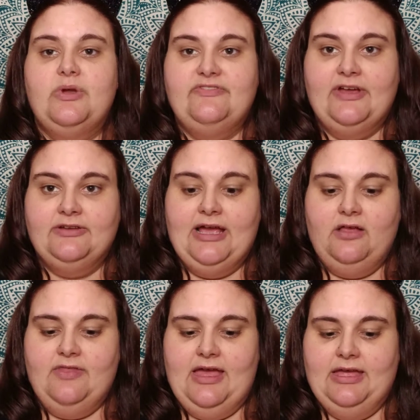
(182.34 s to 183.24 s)
we found
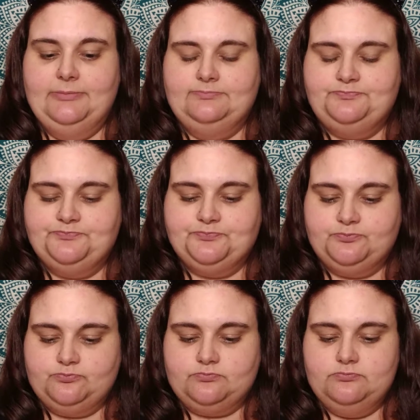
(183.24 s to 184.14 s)
out that
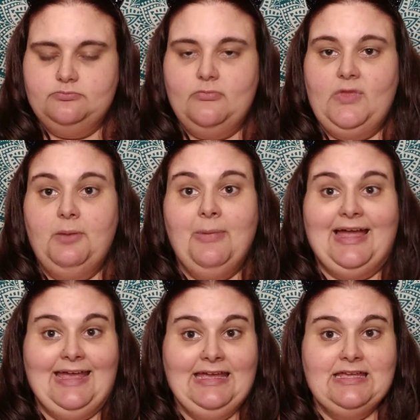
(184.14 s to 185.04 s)

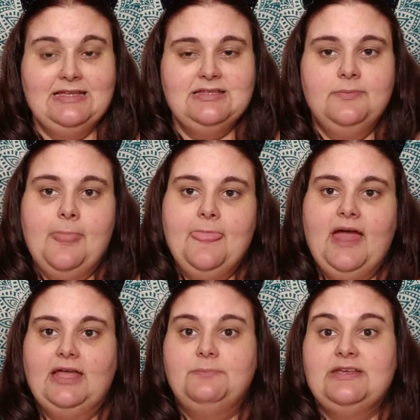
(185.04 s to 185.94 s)
my aunt
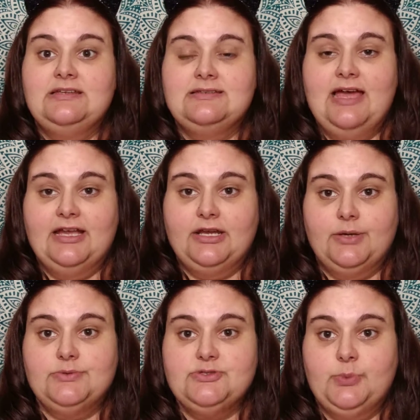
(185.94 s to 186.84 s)
had been
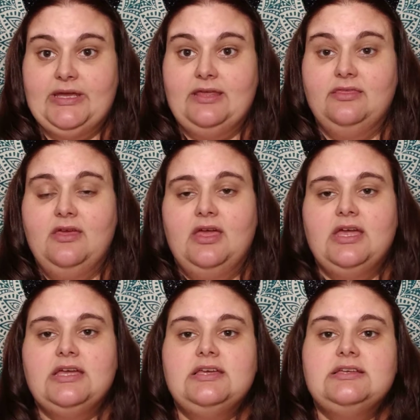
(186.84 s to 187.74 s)
diagnosed with
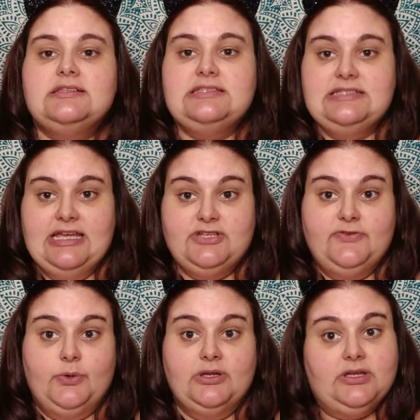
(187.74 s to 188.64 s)

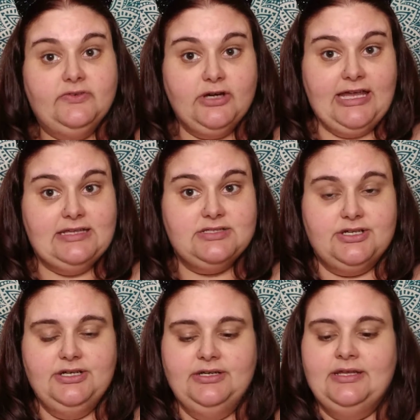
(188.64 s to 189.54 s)
stage 4 liver
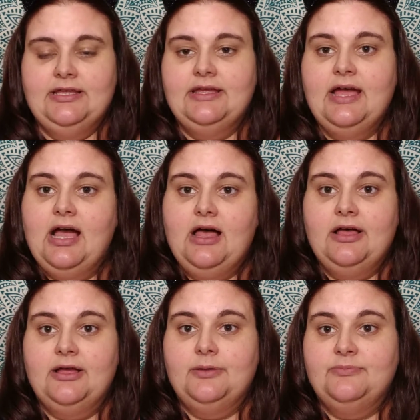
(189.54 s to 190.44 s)
cancer.
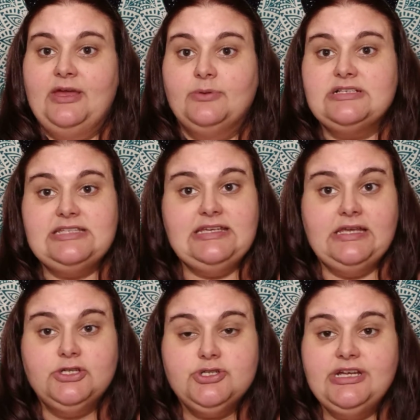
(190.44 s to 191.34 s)
They were
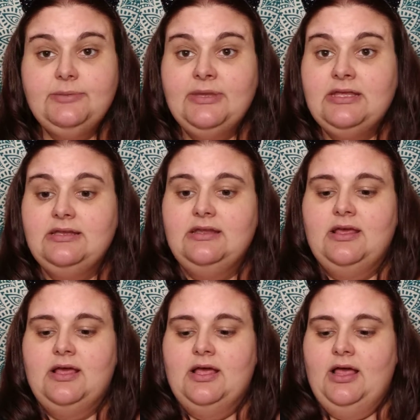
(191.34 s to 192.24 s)
seeking treatment.
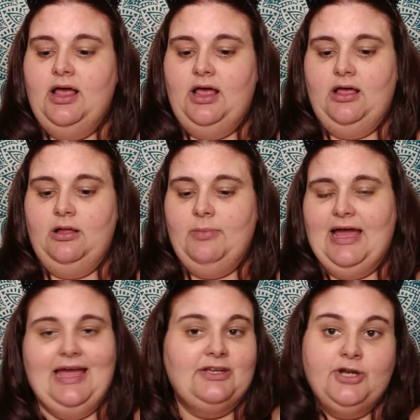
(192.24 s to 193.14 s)

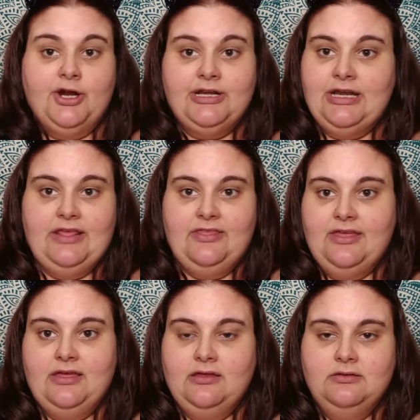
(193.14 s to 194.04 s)
I hadn't heard
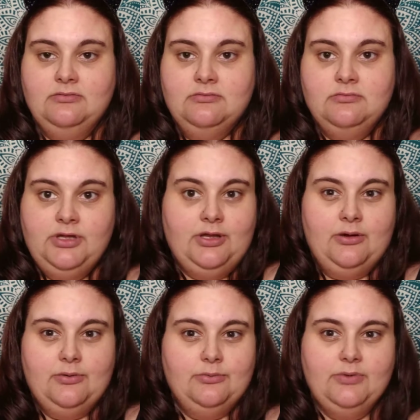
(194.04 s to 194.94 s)
anything,
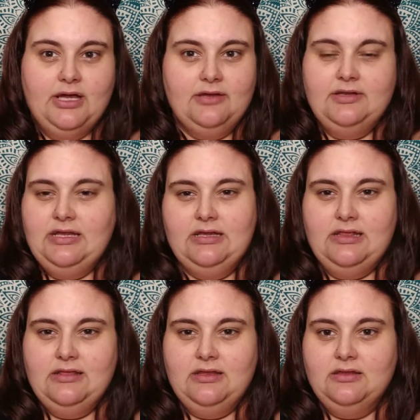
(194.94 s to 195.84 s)

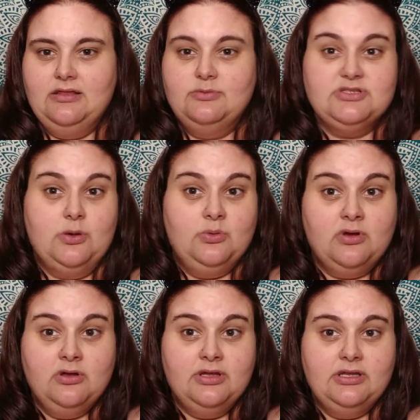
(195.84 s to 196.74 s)
anything that was
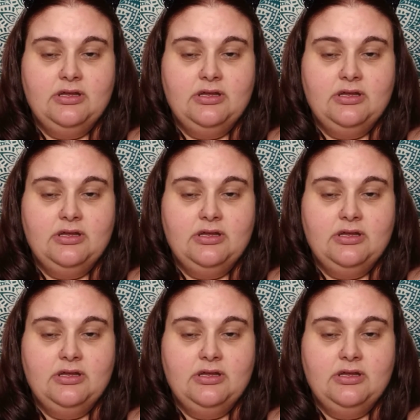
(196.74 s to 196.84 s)
going